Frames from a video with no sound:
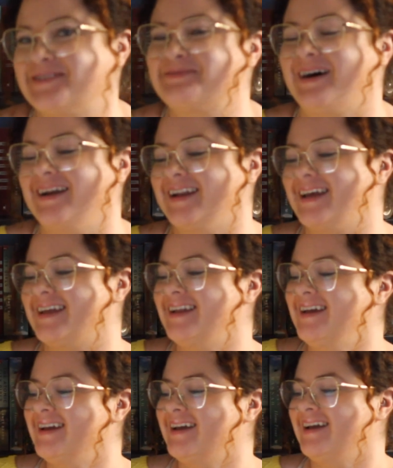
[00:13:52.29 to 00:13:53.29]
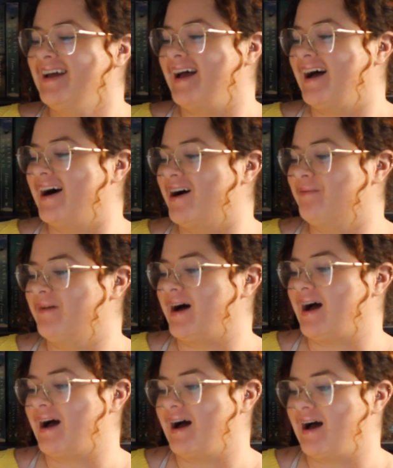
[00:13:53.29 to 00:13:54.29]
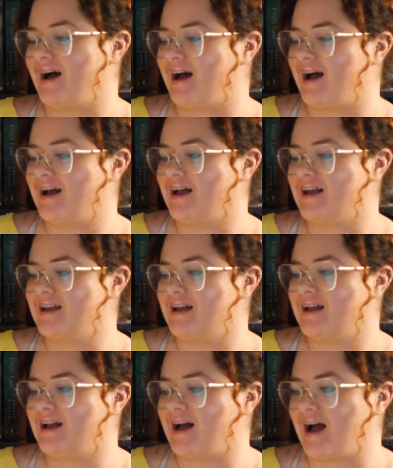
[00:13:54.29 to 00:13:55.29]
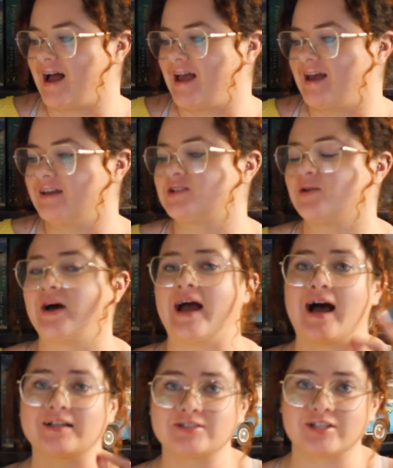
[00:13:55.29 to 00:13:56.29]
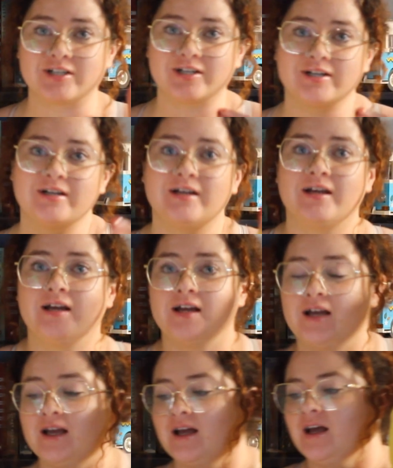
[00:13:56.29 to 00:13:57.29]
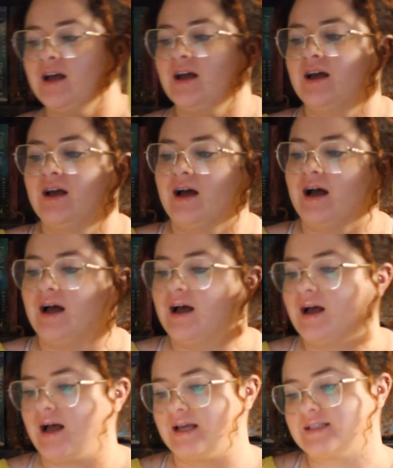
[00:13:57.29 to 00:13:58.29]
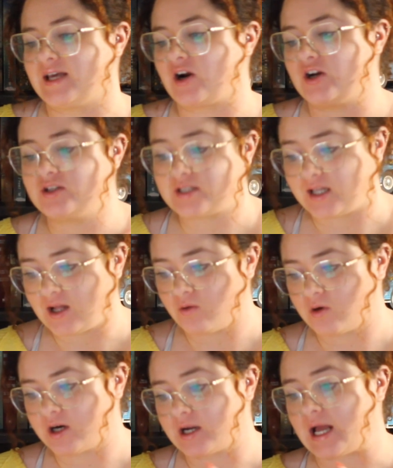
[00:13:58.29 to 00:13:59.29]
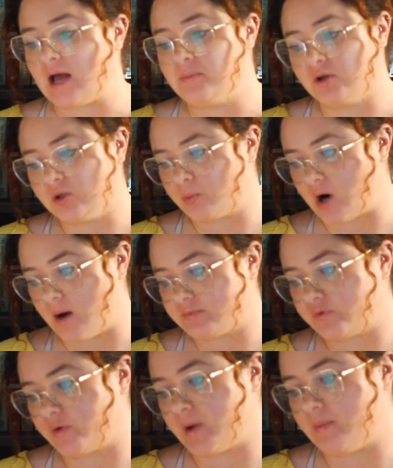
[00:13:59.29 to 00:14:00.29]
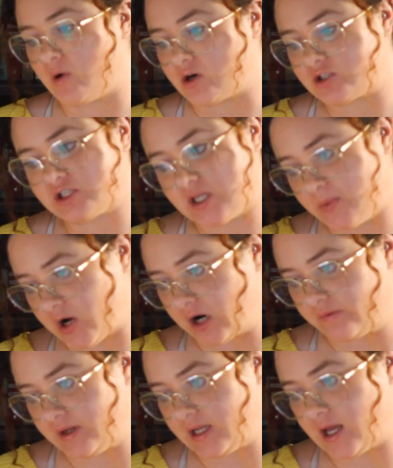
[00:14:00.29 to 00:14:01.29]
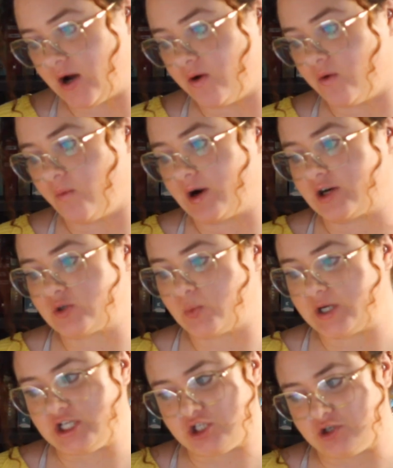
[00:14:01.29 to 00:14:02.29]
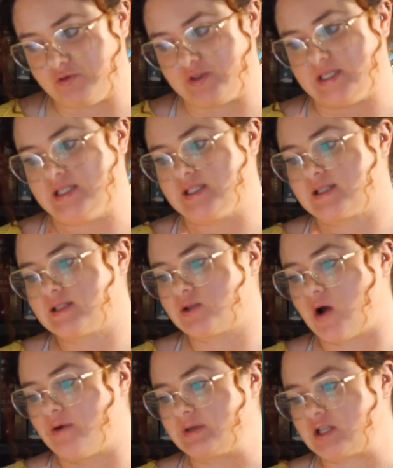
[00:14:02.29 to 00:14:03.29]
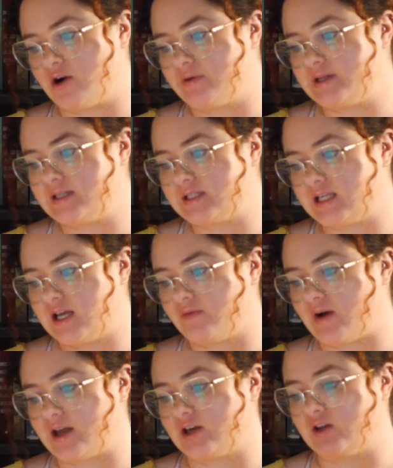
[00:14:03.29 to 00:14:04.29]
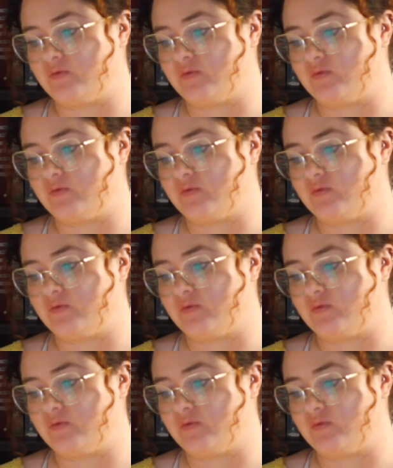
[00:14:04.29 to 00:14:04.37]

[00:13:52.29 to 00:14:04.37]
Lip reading: responded. So I asked her, I said, are you still at work? I pulled a prompt for my March TBR video where Twin chooses. So I was going to see if I could